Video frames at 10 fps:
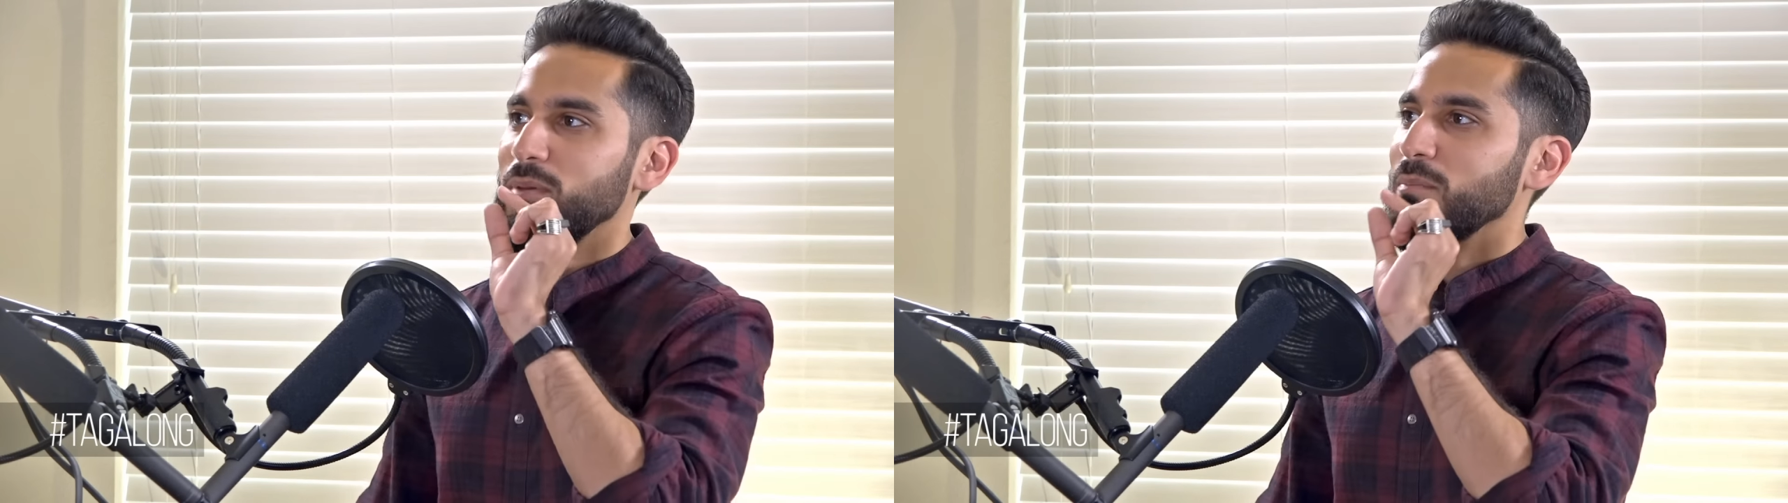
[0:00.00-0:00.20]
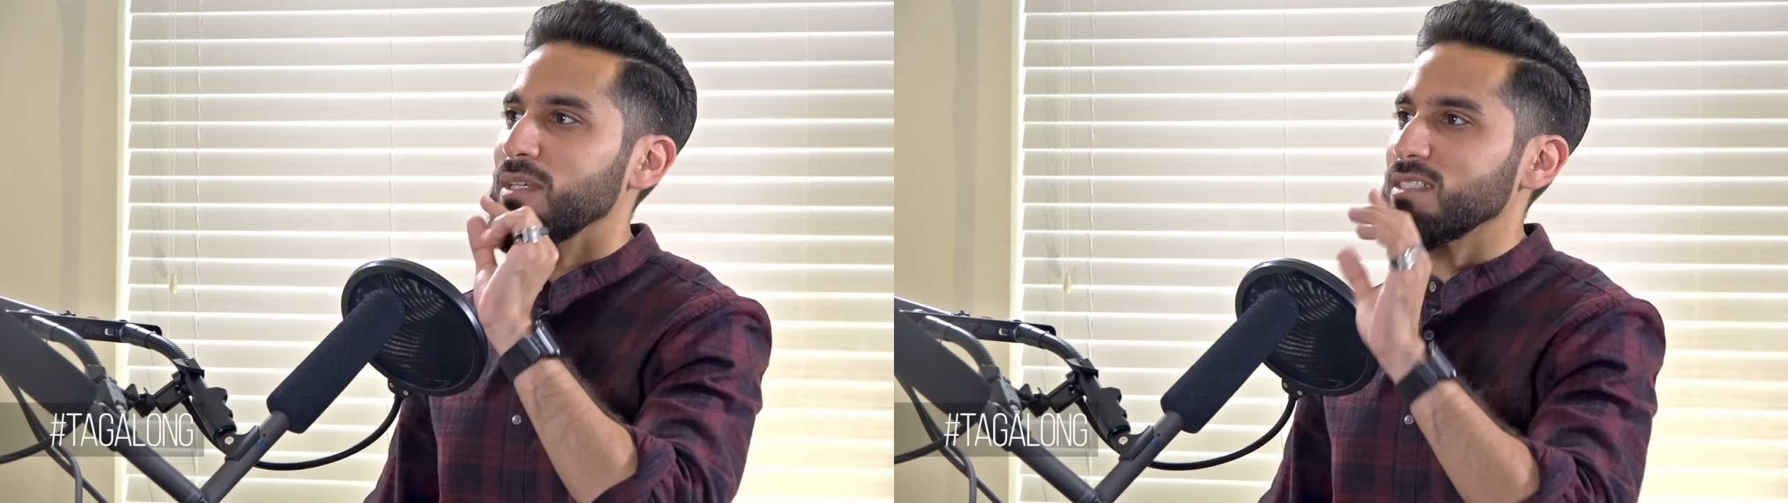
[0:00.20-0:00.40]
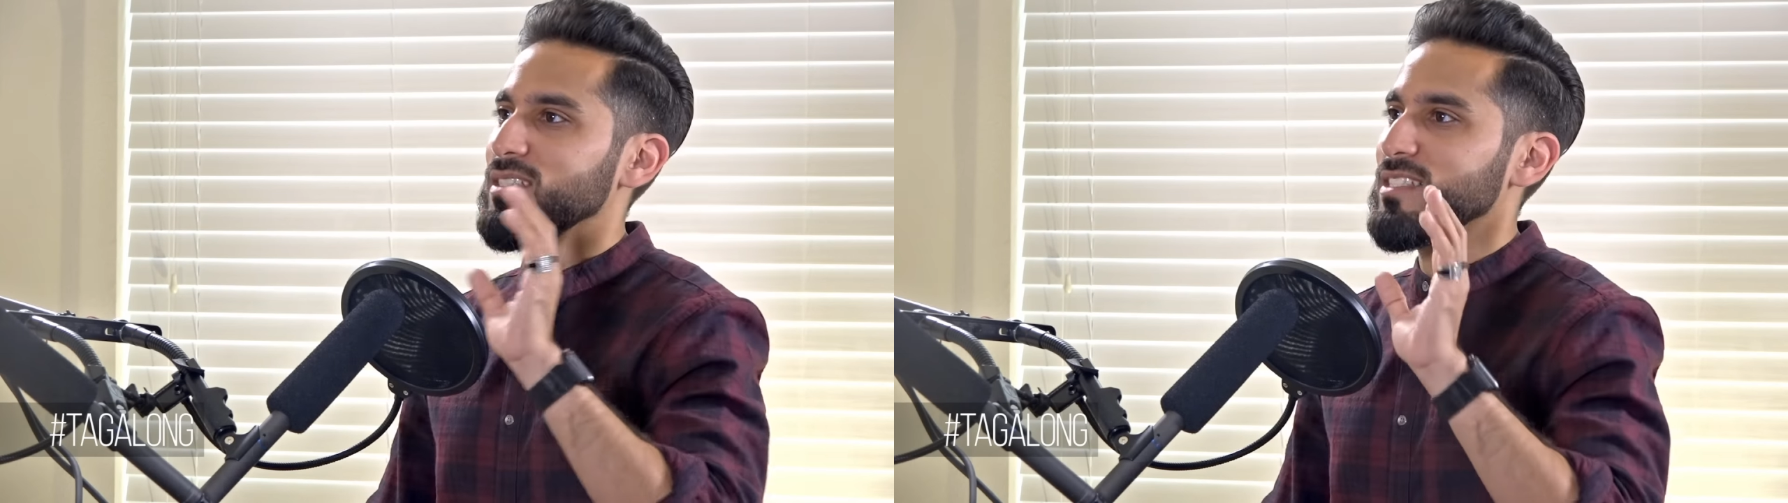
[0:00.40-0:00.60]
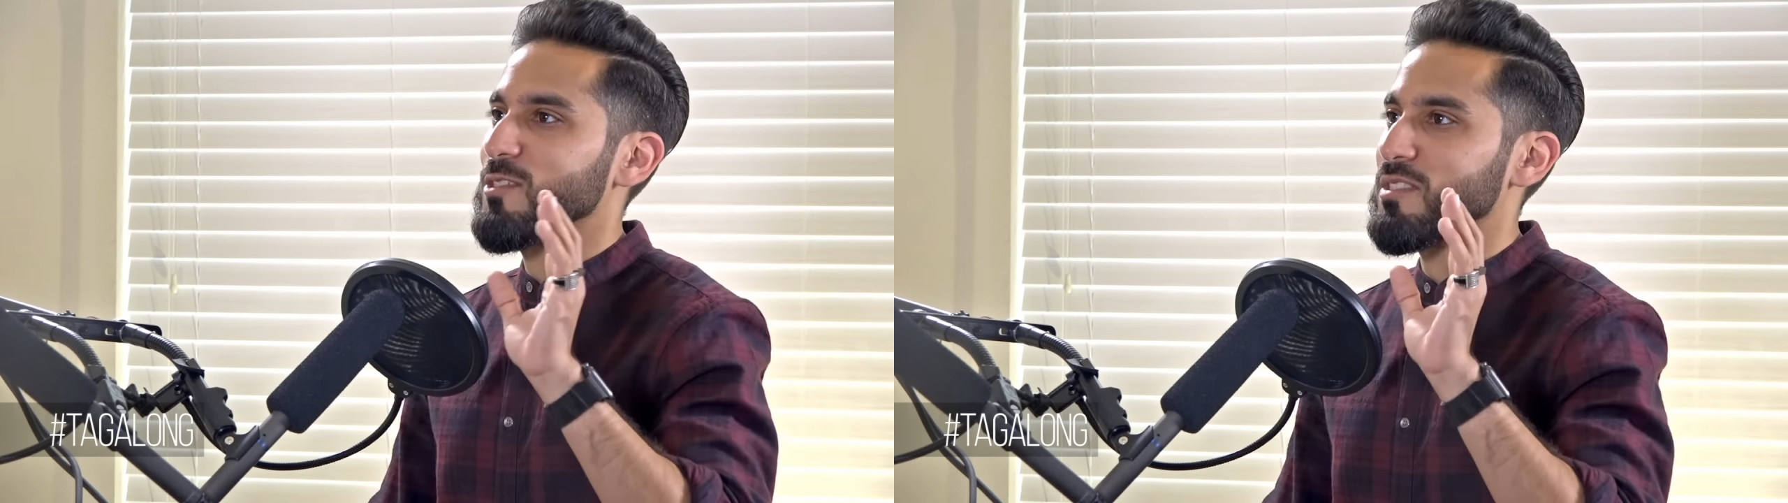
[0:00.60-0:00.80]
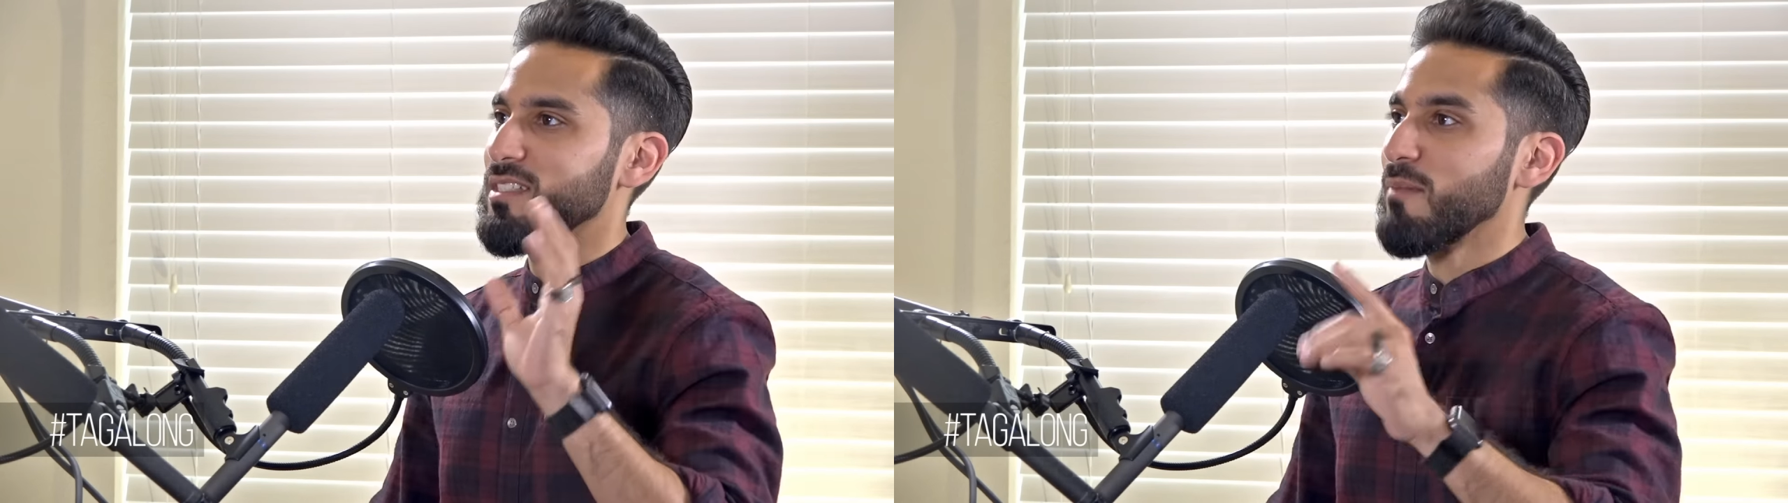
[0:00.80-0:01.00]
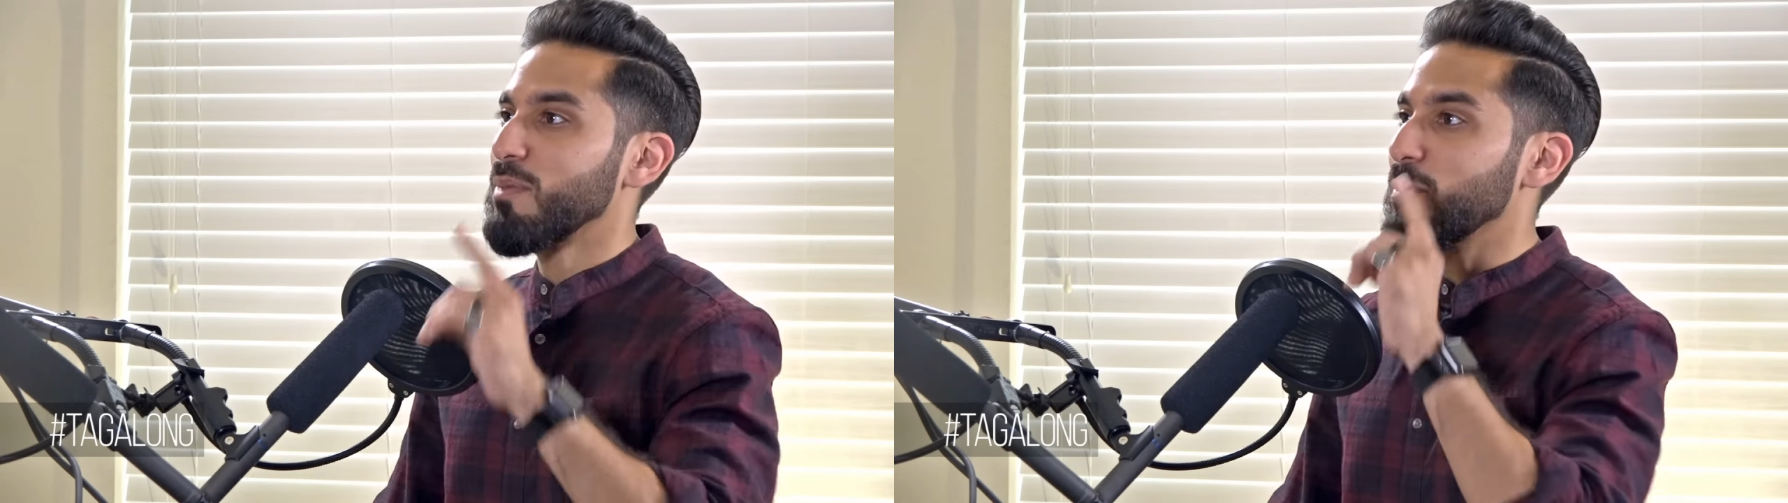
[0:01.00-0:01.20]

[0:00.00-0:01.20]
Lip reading: population that's interested in that.